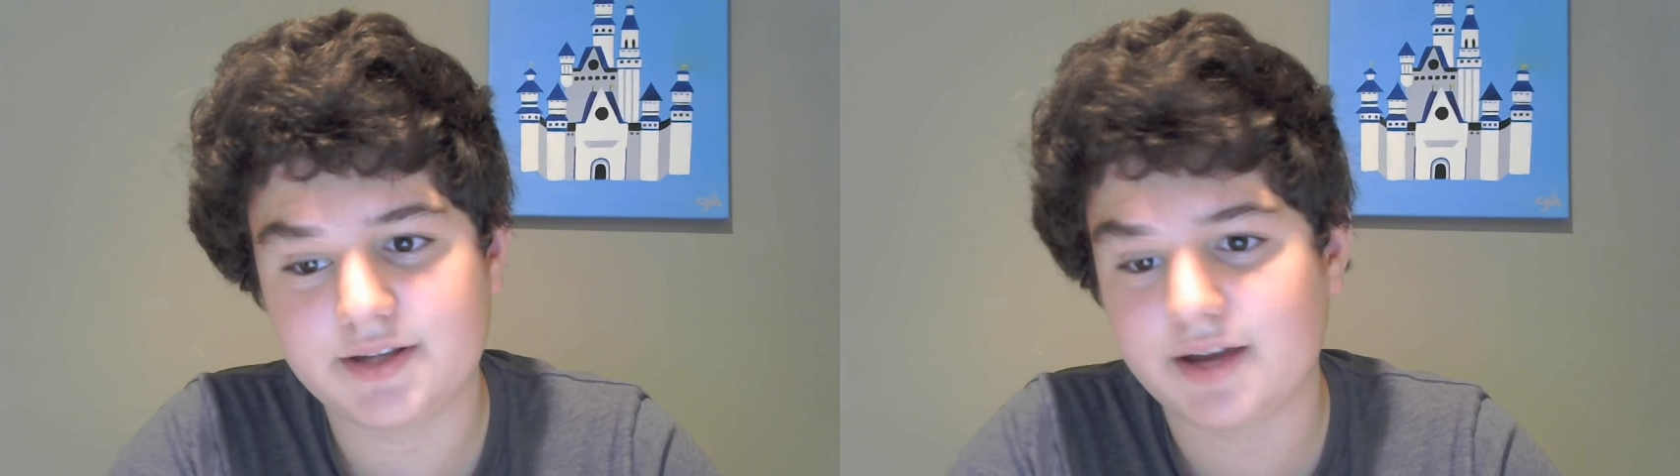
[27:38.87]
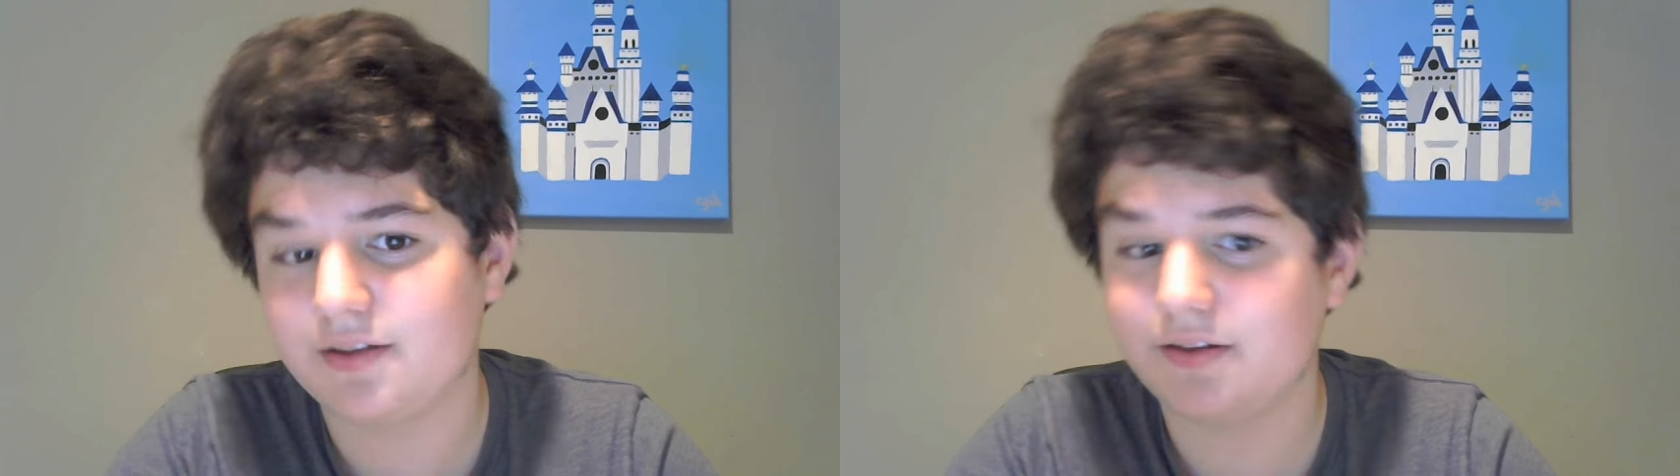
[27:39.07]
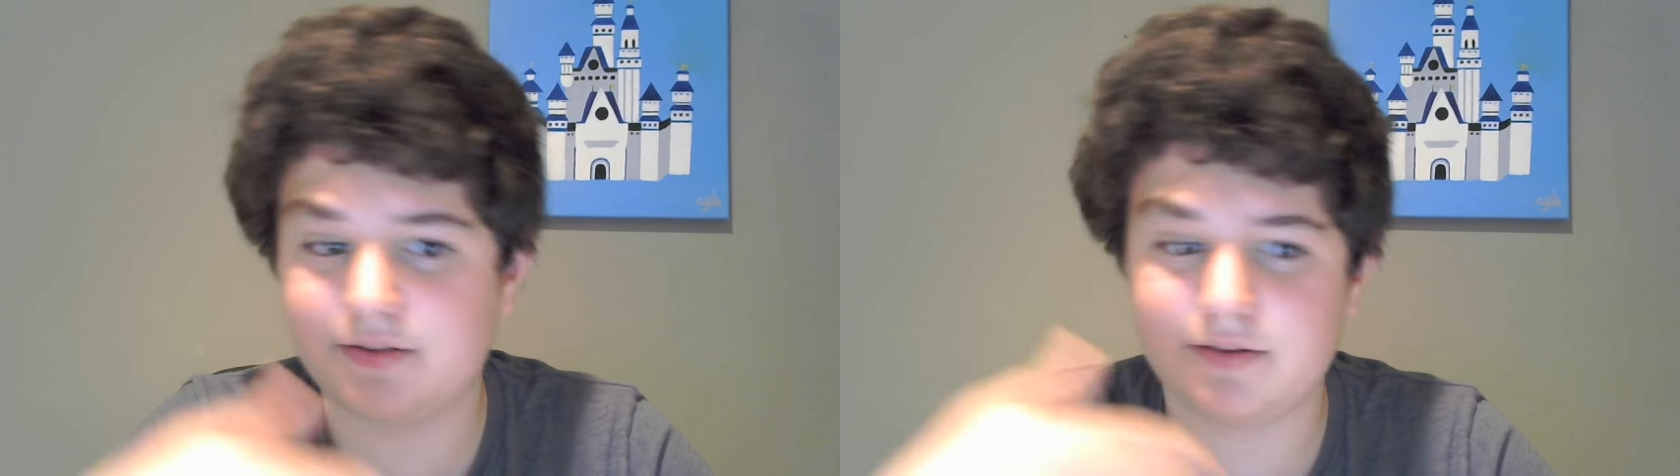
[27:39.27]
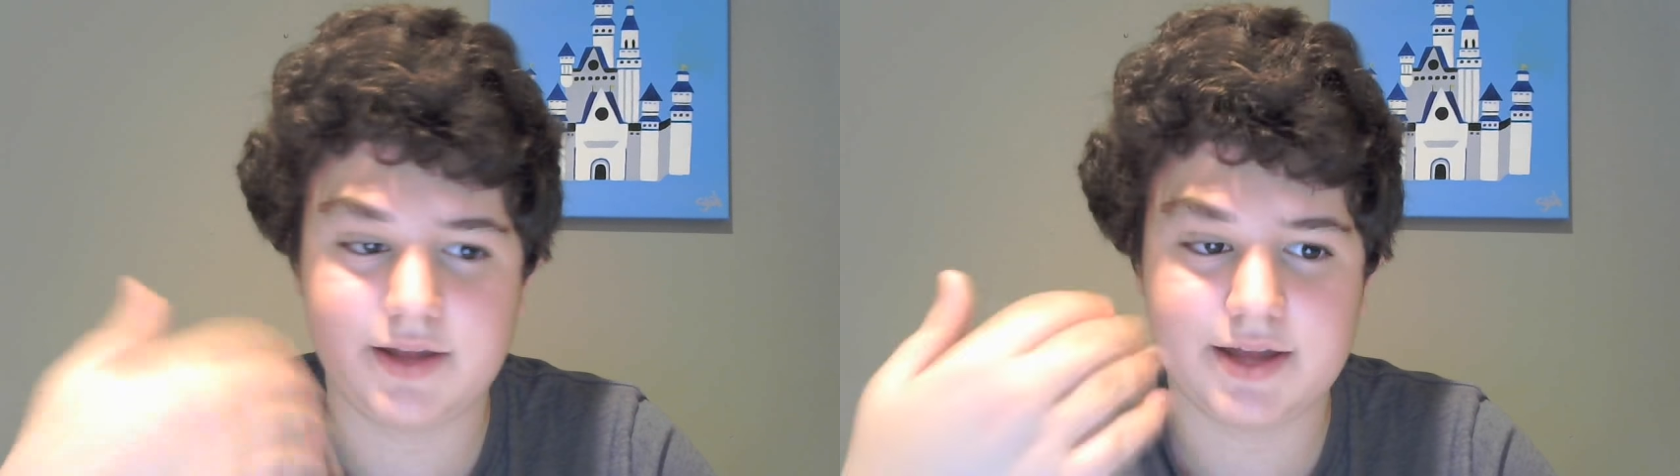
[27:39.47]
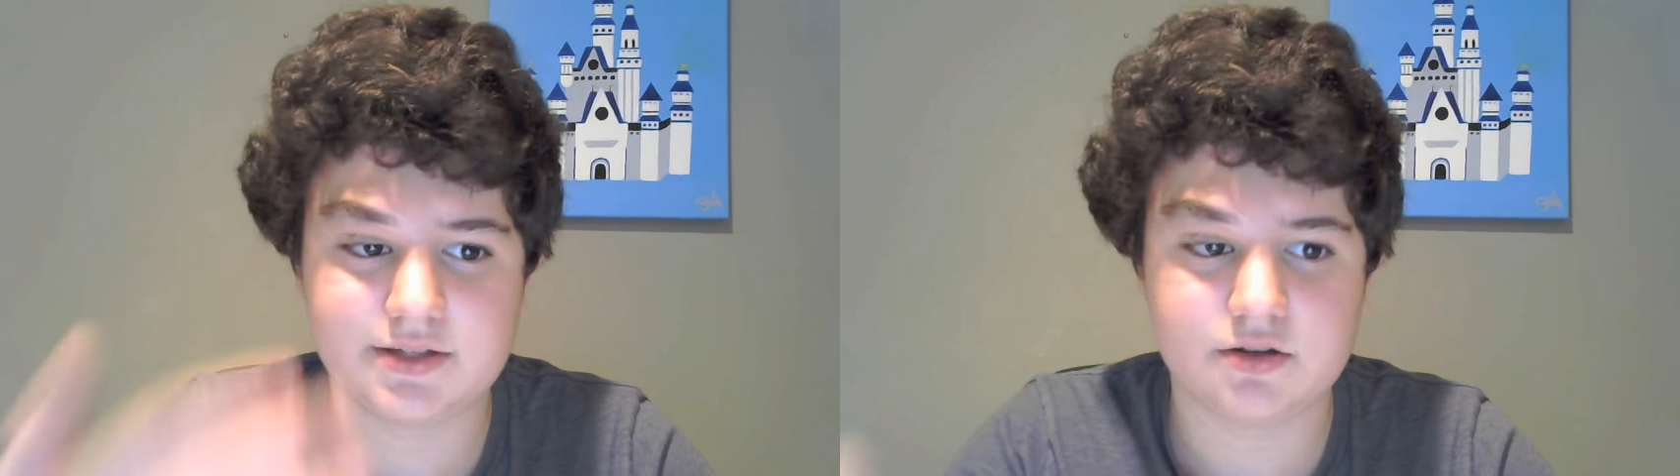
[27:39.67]
I think,
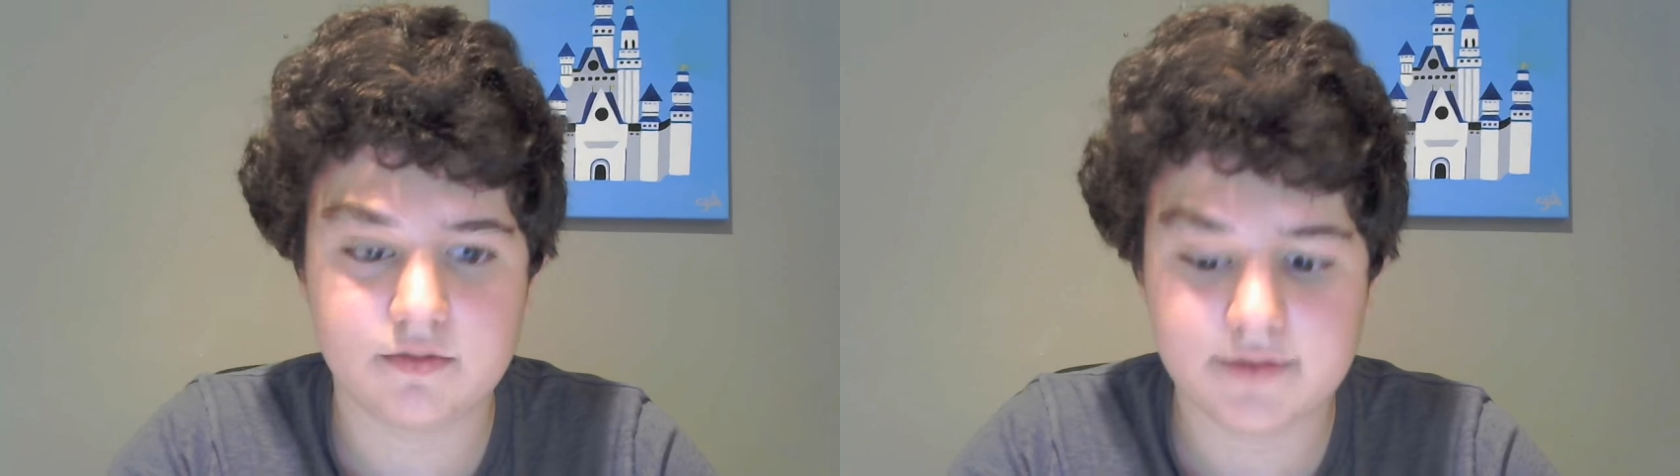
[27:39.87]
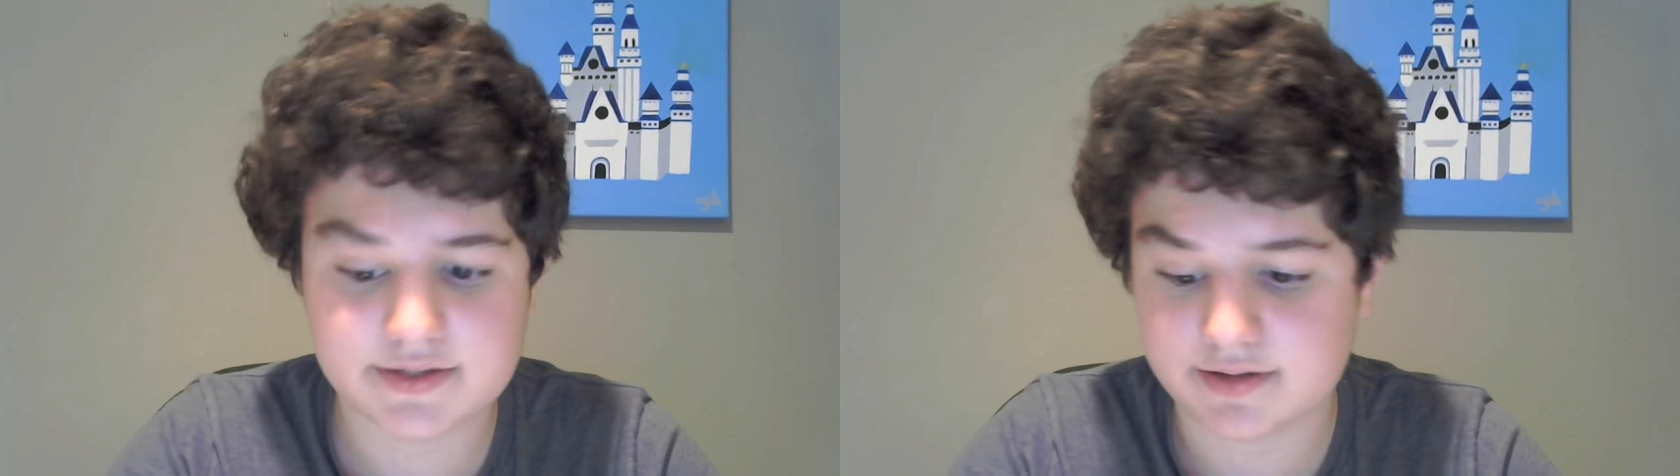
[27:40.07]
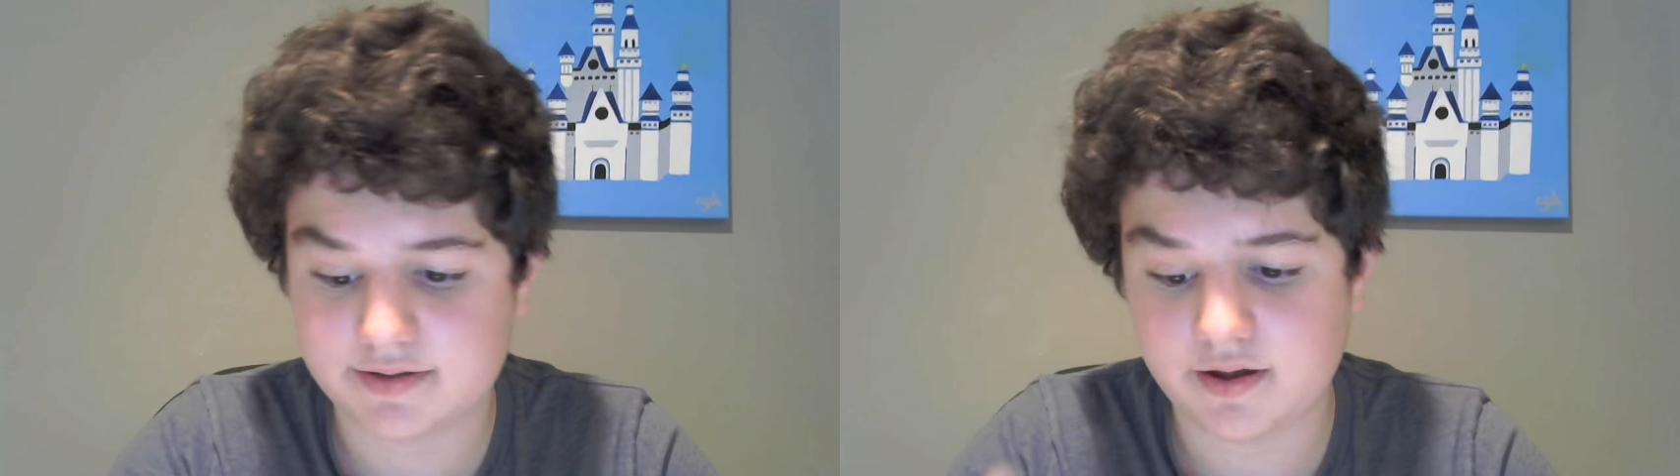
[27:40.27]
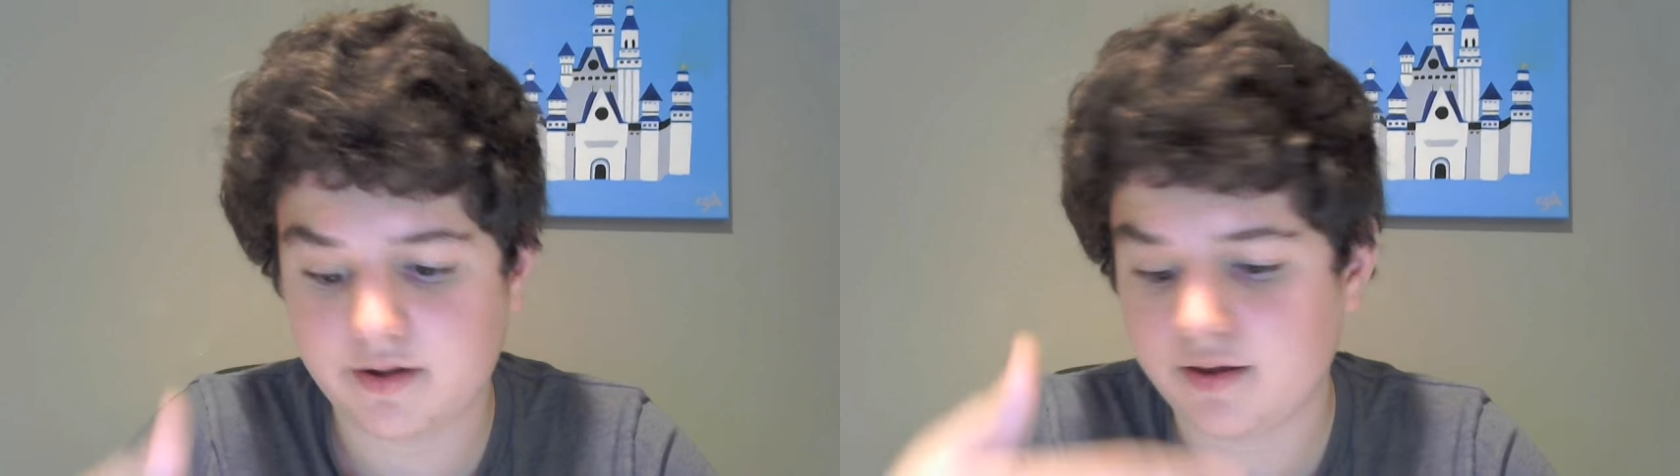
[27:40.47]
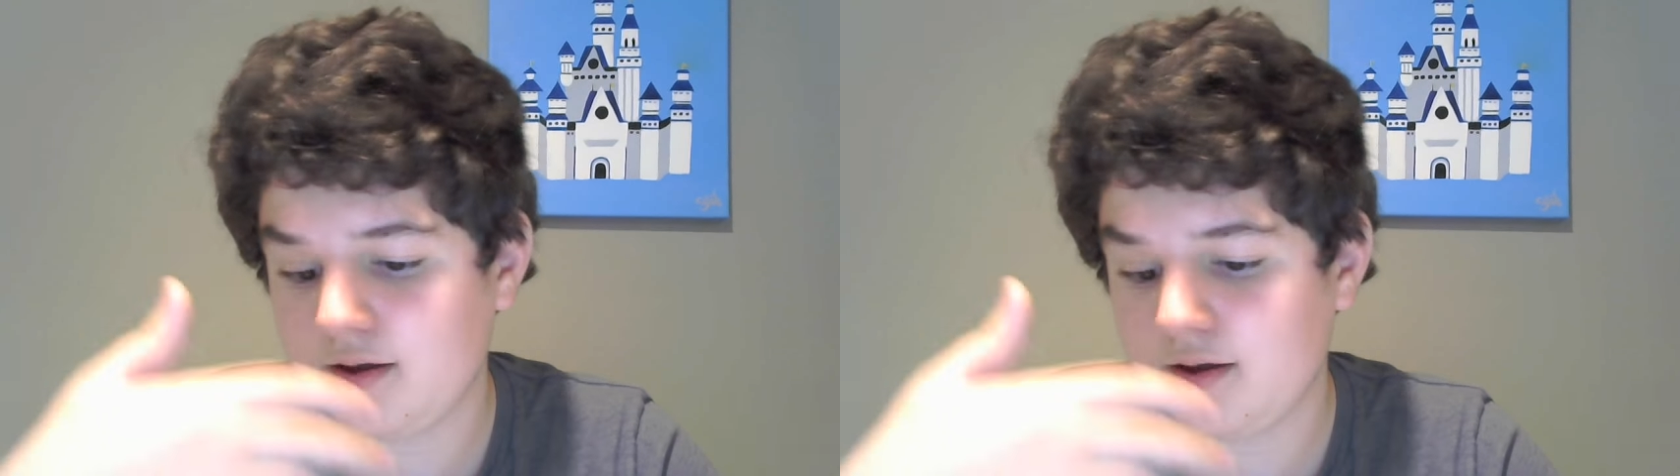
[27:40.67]
guest service, I think